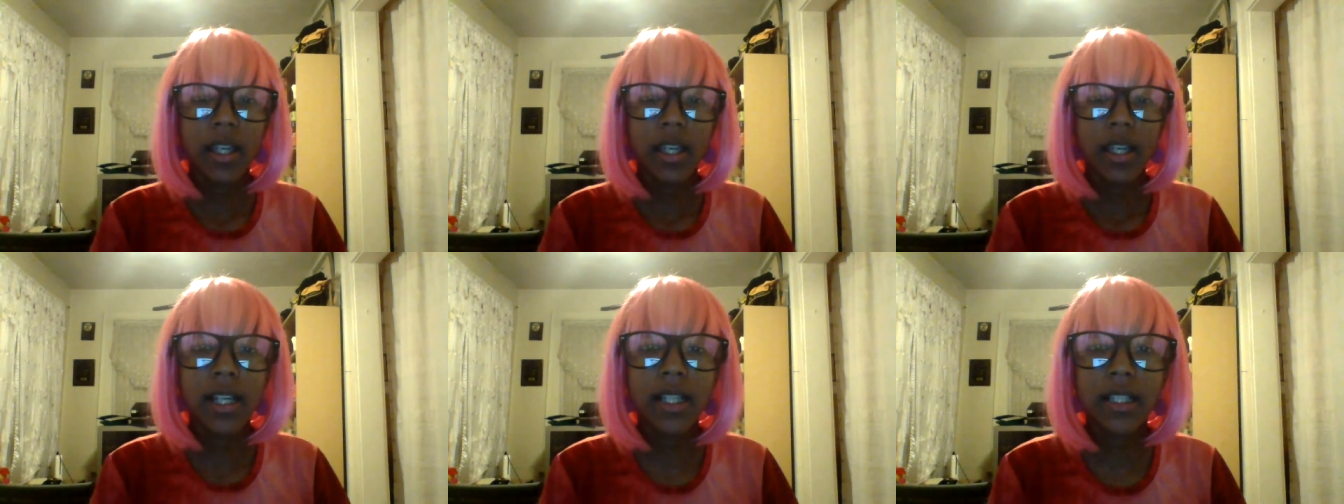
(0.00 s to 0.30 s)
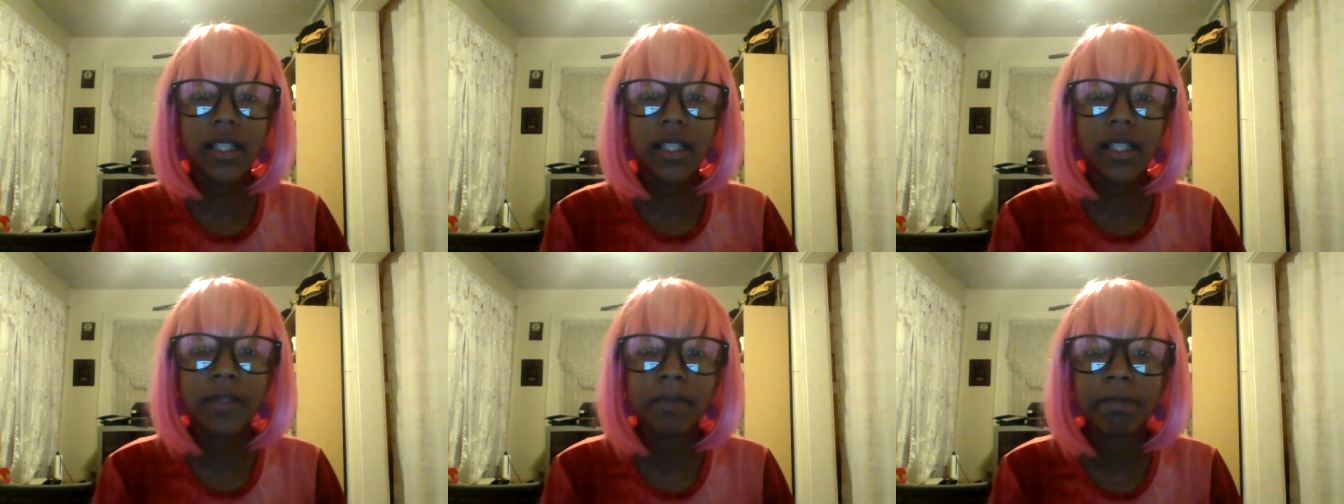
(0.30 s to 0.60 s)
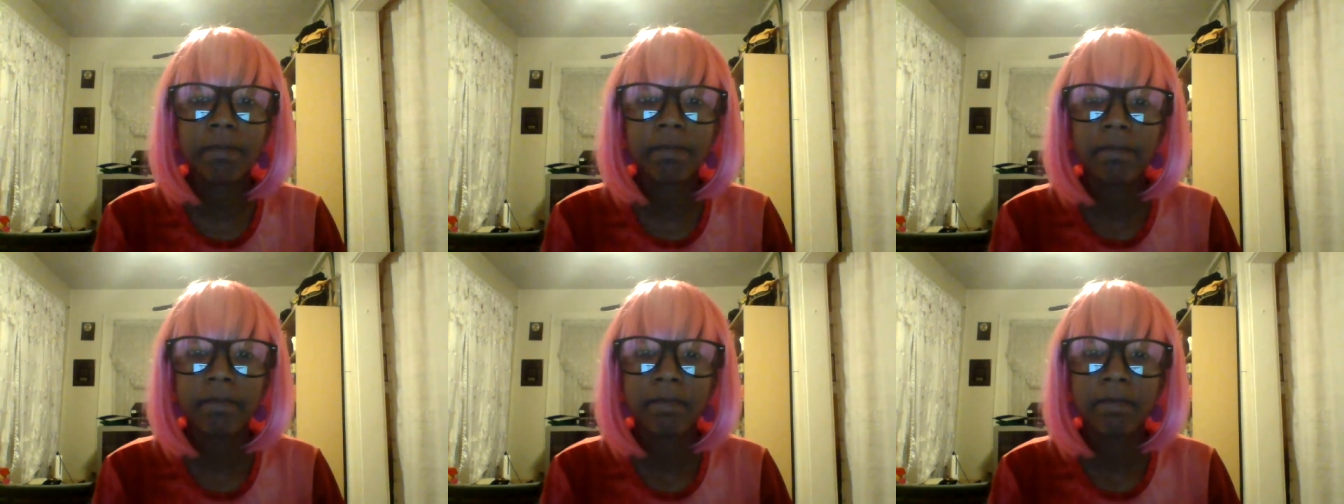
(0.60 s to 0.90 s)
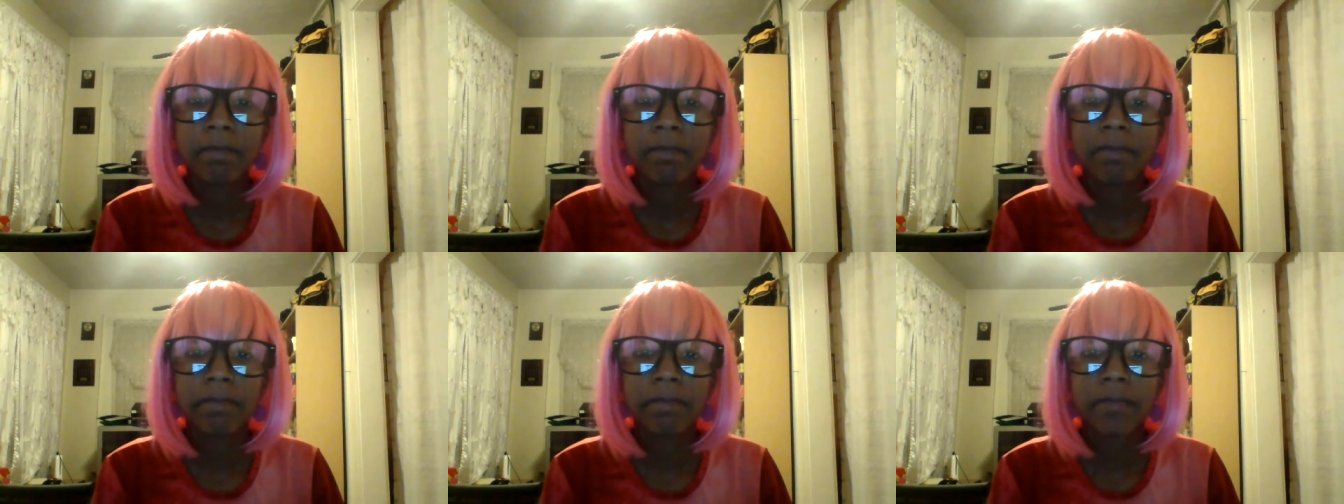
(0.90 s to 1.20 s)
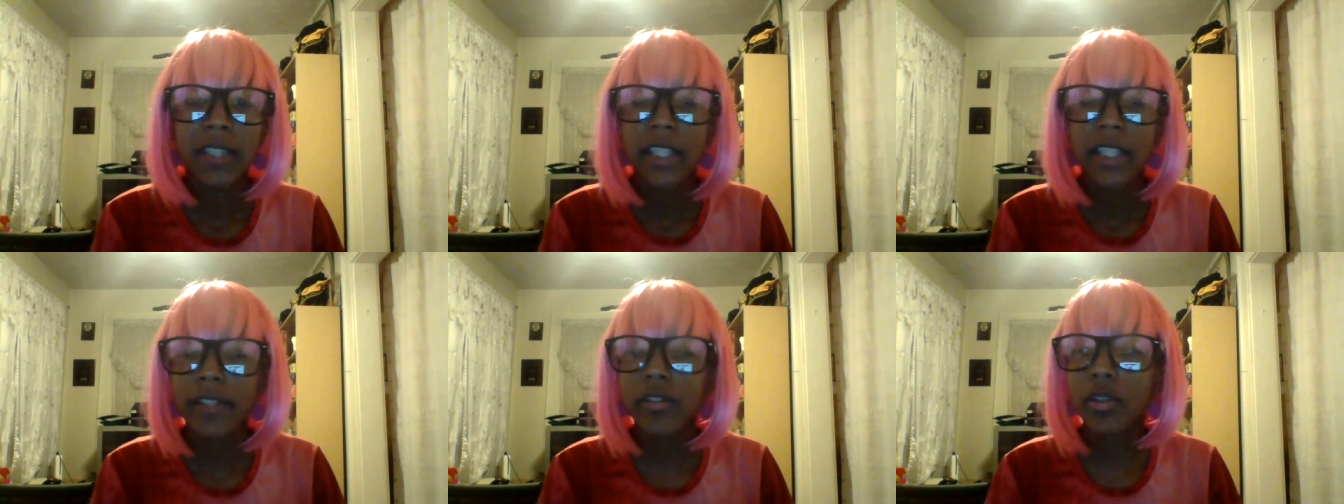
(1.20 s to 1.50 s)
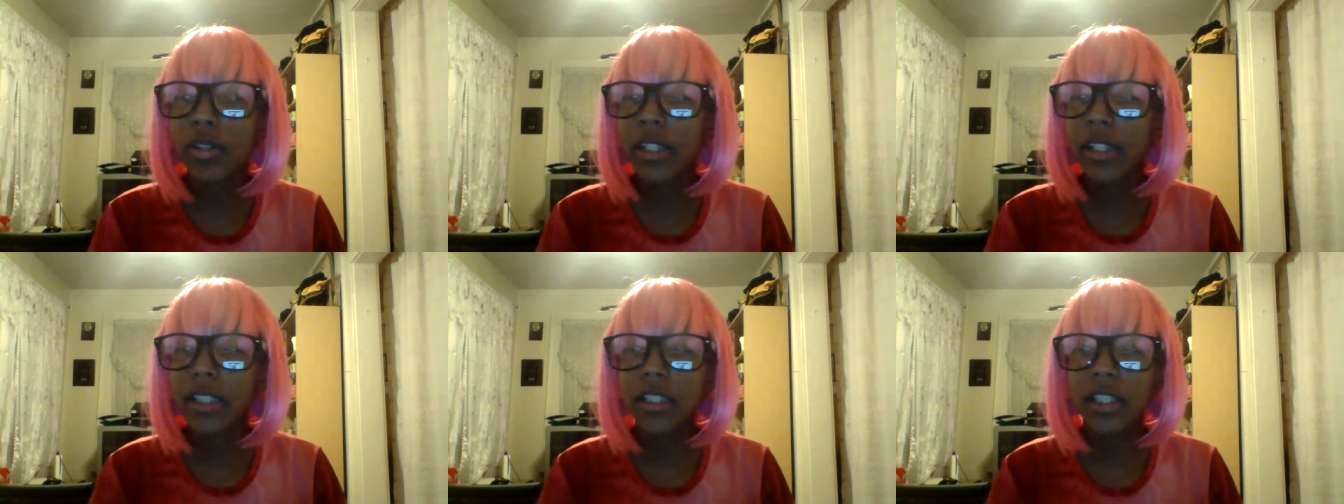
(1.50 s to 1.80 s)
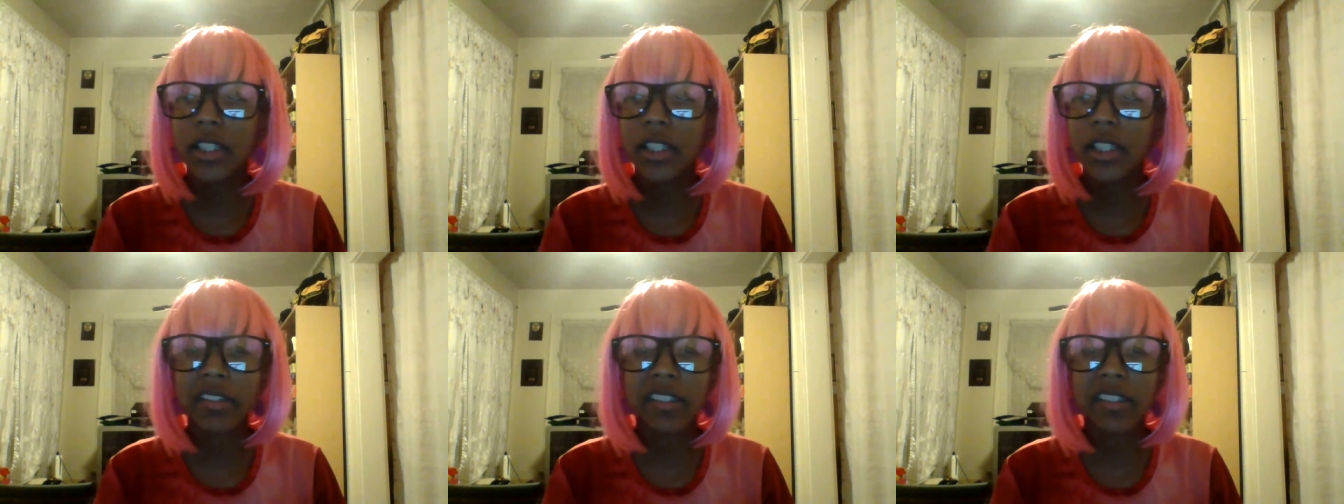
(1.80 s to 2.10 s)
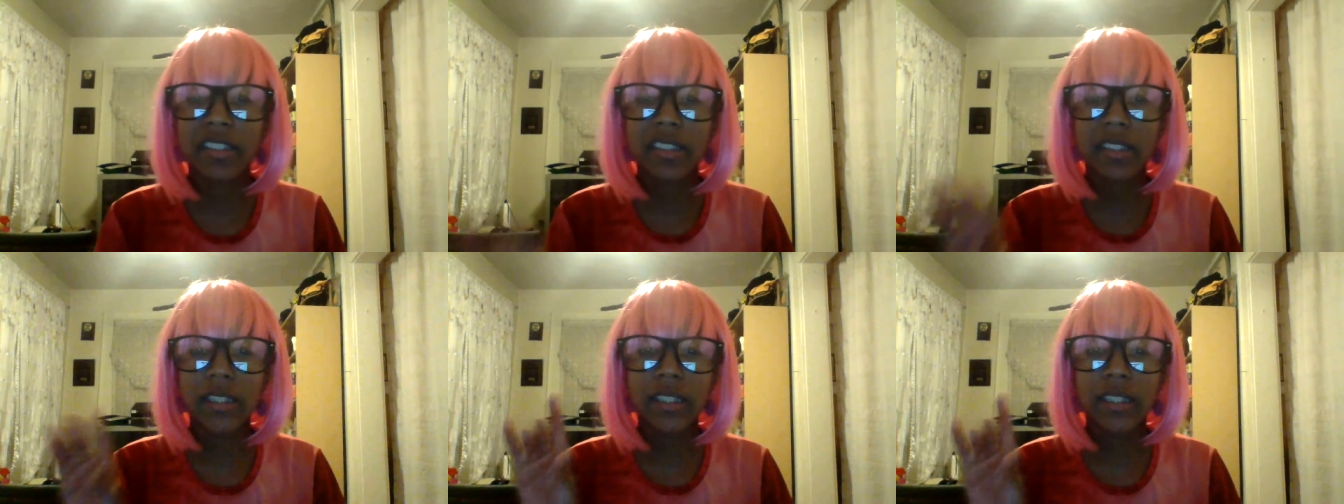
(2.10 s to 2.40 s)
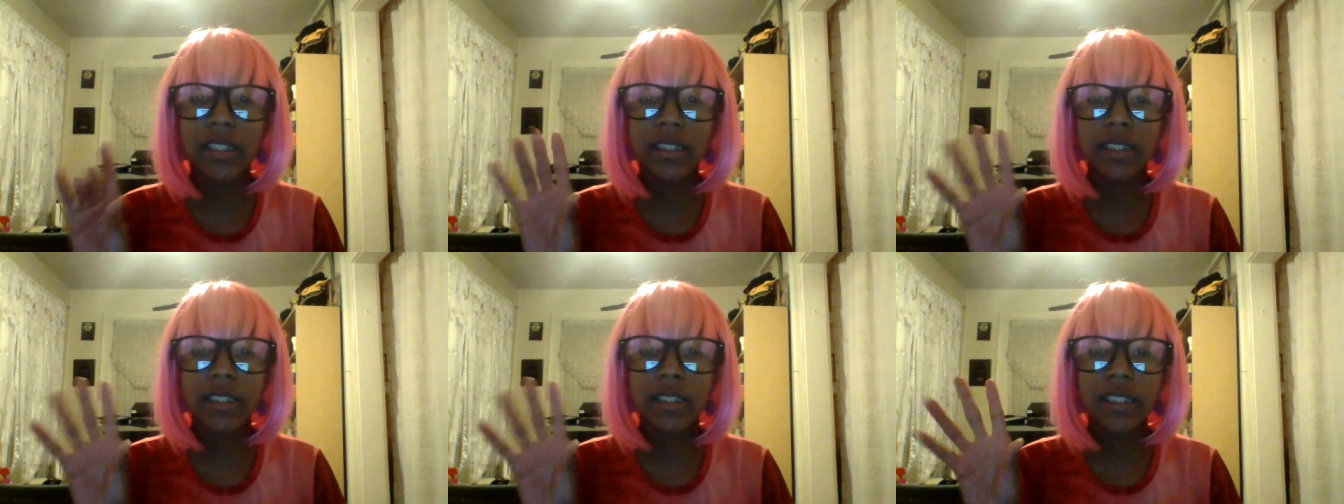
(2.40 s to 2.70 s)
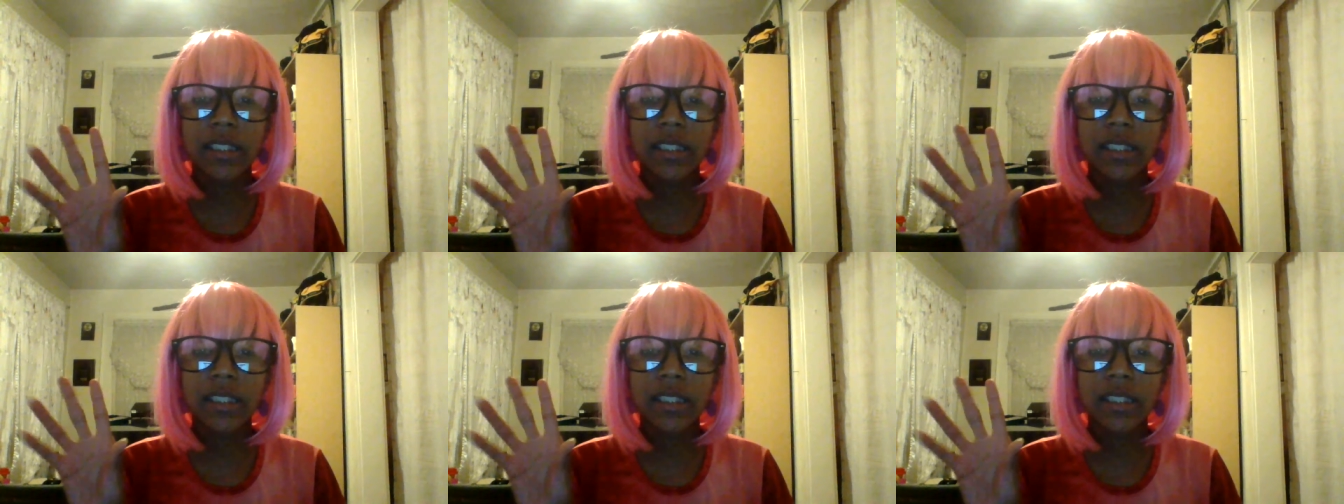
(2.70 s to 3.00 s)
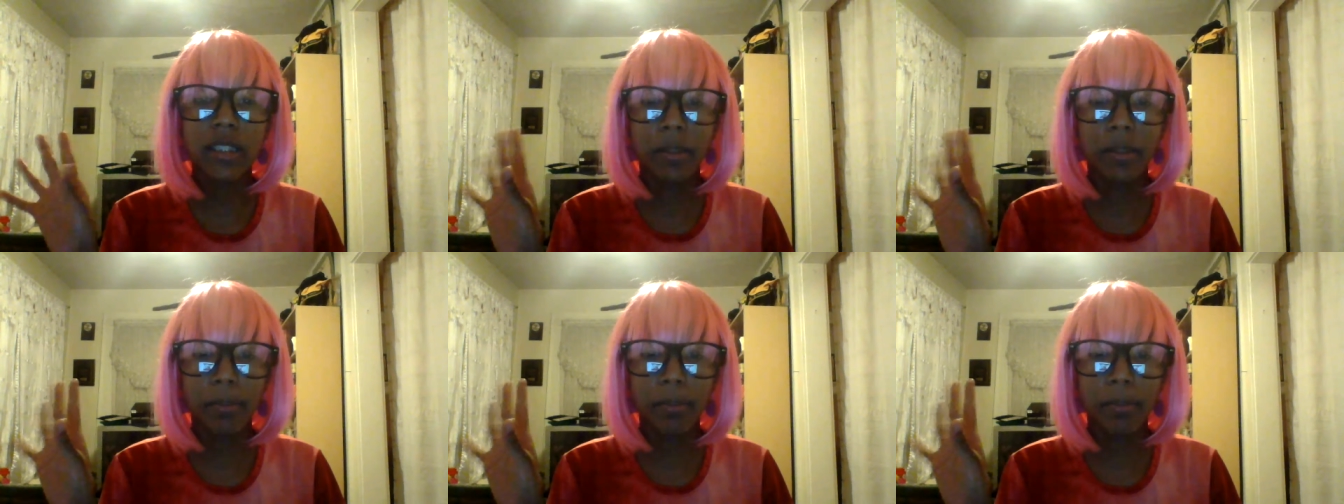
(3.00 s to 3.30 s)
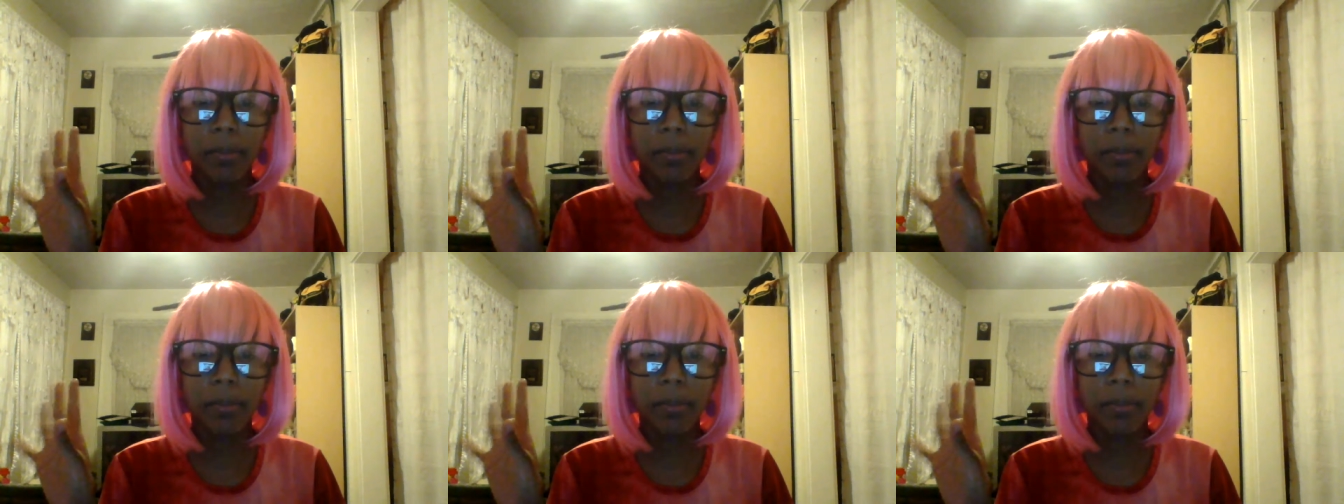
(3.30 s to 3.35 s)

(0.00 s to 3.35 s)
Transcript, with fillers: Um, if you guys hear a sizzling in the